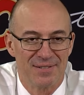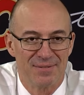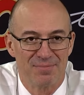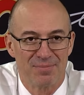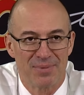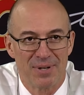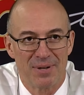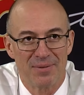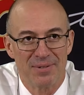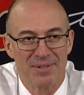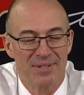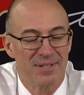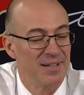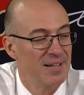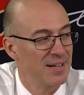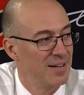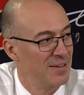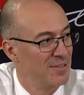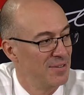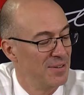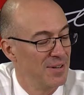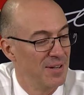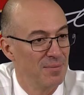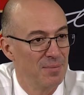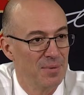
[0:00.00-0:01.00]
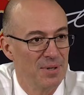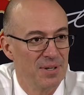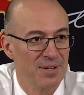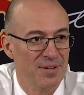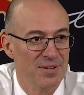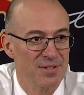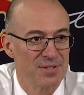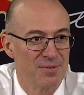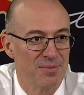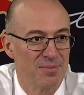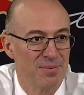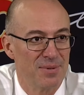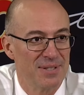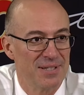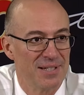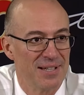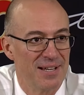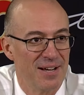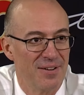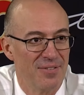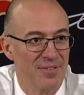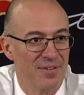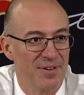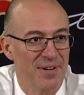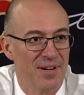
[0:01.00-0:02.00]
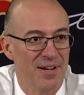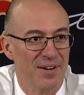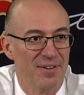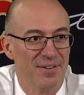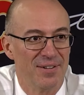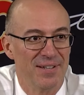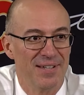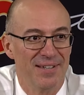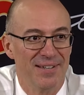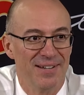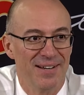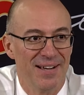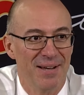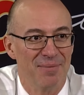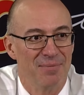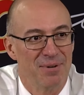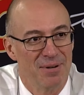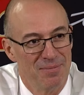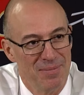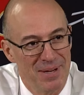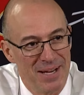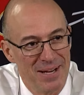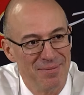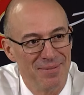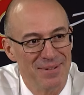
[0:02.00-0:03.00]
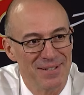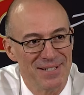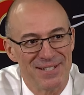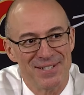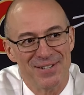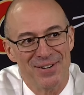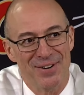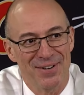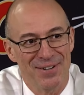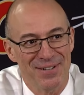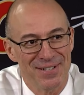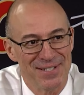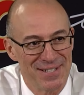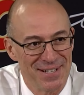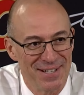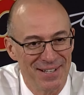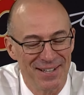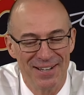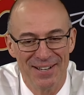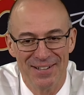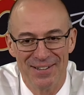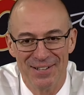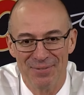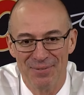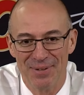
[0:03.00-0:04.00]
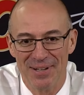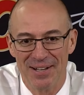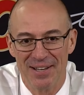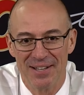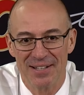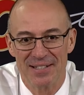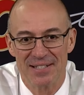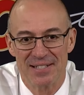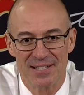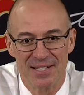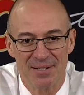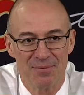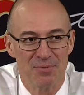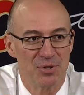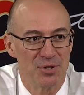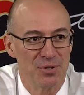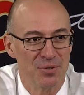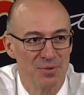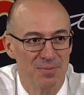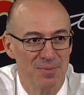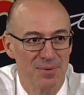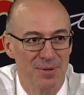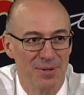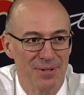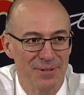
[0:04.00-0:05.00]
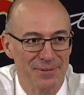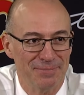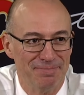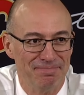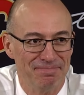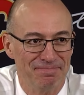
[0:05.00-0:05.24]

probably, I don't know how many years we've been together now, he and I, but maybe it's starting to sink in that we'd like to see him shoot more.